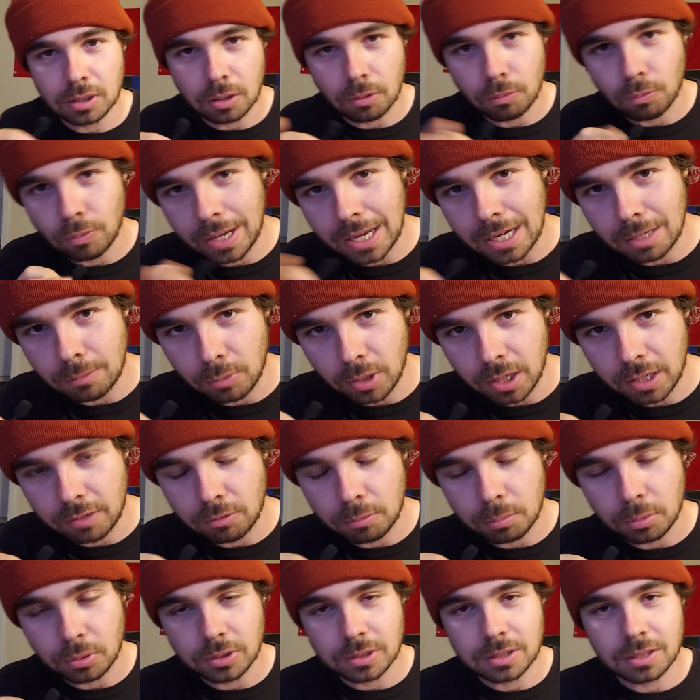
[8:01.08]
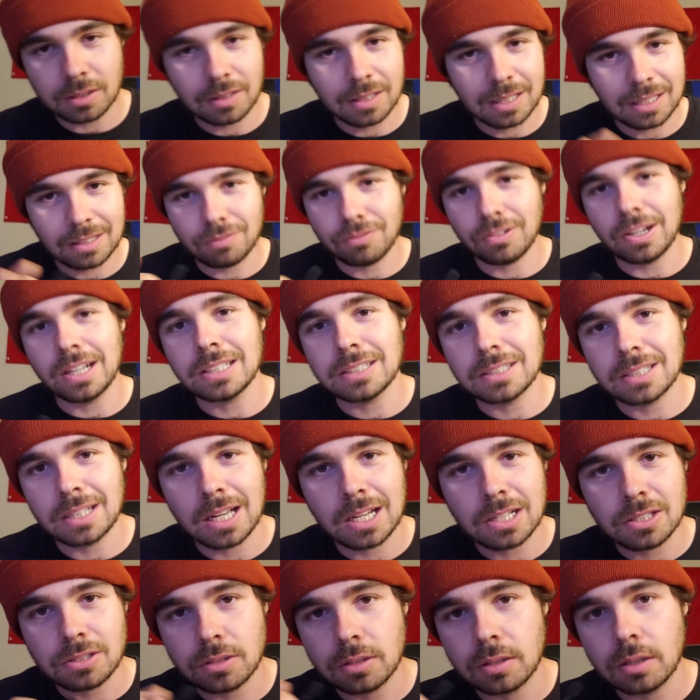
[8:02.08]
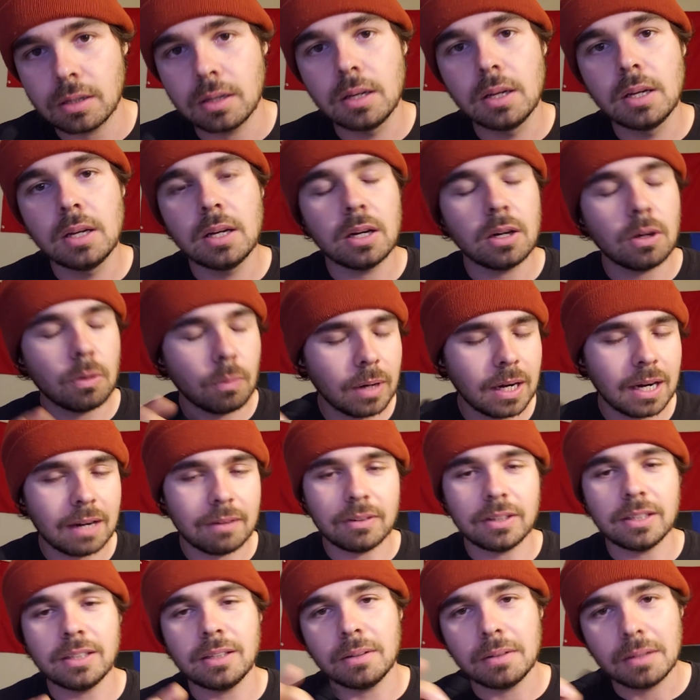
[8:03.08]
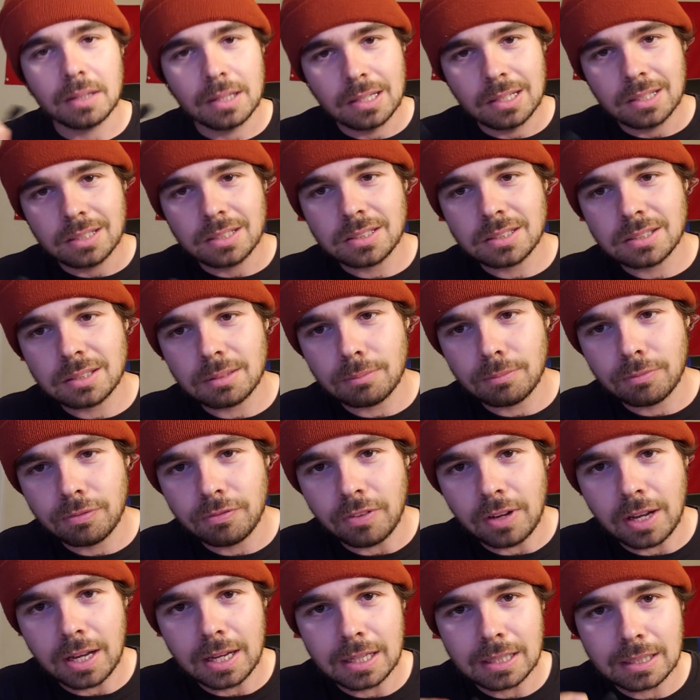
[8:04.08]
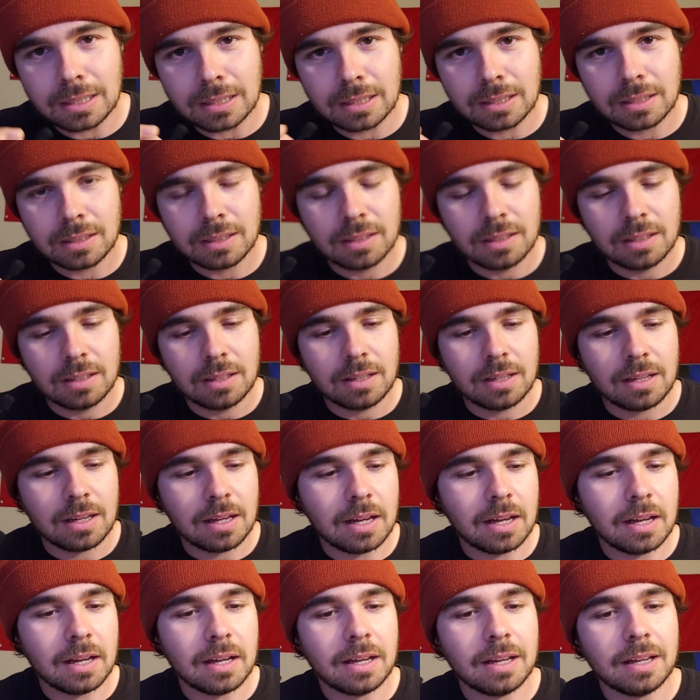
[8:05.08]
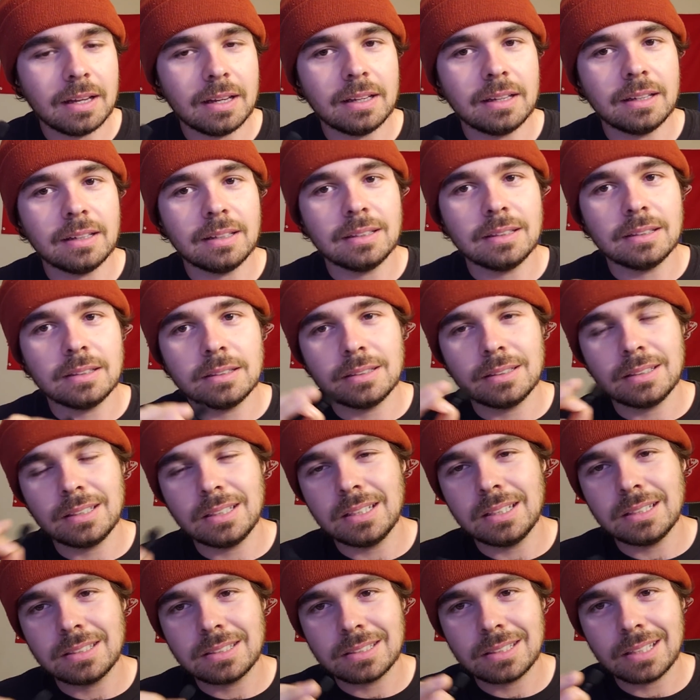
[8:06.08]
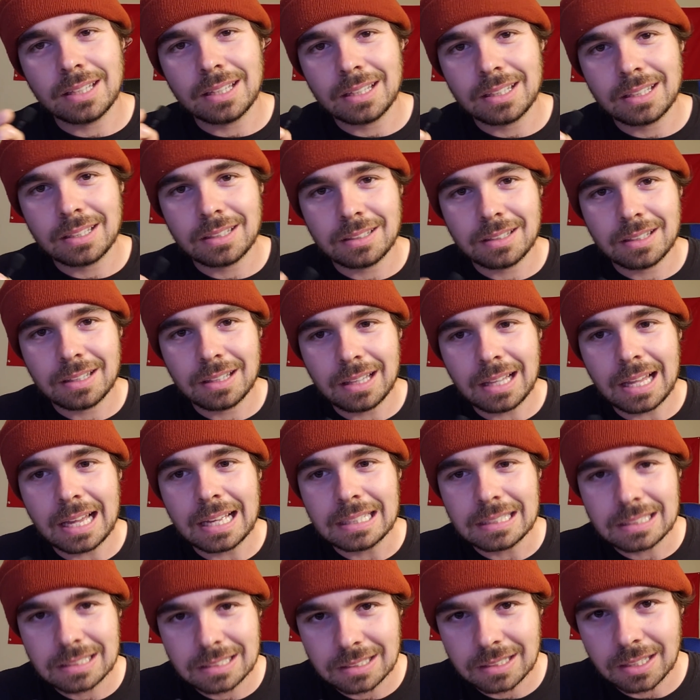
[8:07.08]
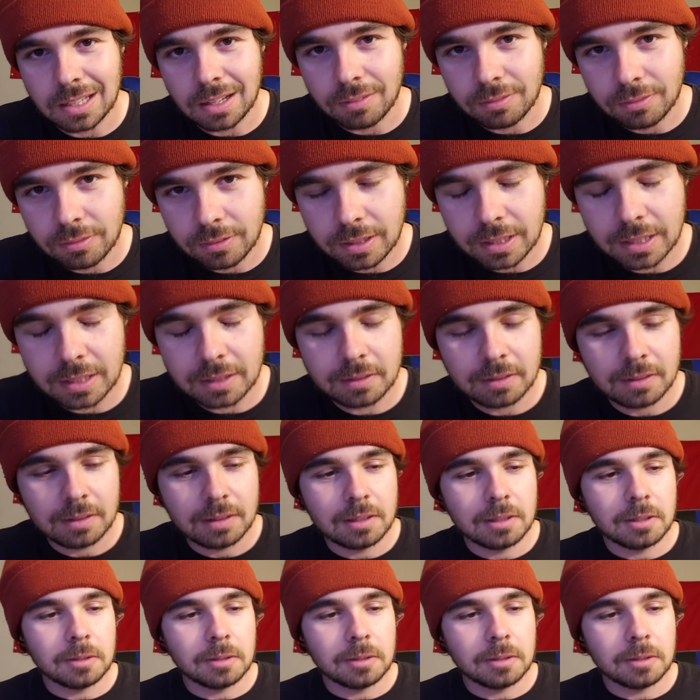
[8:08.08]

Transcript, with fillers: you know, random whatever bullshit, or like Frank Sinatra or whatever, you know, just some fun, uh, it's like light stuff, right?